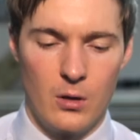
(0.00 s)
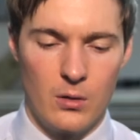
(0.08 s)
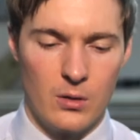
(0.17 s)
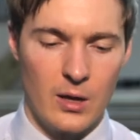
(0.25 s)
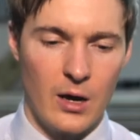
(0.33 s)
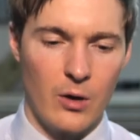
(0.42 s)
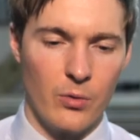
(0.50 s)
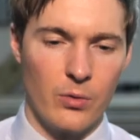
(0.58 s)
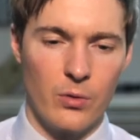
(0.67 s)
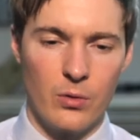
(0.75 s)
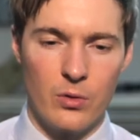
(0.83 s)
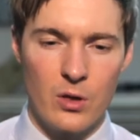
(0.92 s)
Now,
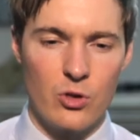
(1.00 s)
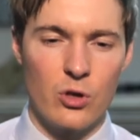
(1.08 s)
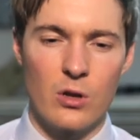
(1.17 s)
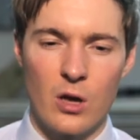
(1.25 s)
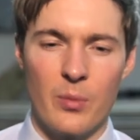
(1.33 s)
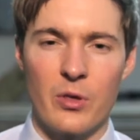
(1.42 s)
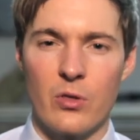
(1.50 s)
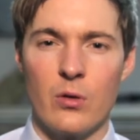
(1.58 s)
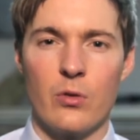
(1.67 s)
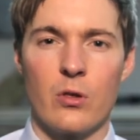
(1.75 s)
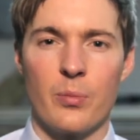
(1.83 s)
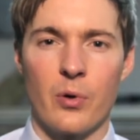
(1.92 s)
this should come as
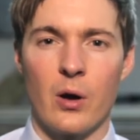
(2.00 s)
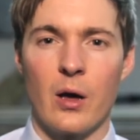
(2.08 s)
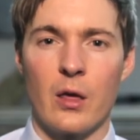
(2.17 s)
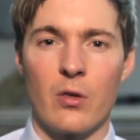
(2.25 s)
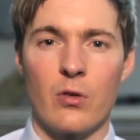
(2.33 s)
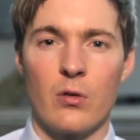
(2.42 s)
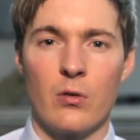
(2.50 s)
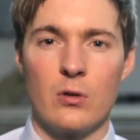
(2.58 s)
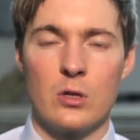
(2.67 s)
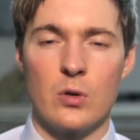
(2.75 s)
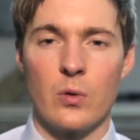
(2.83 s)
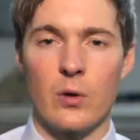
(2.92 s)
no surprise to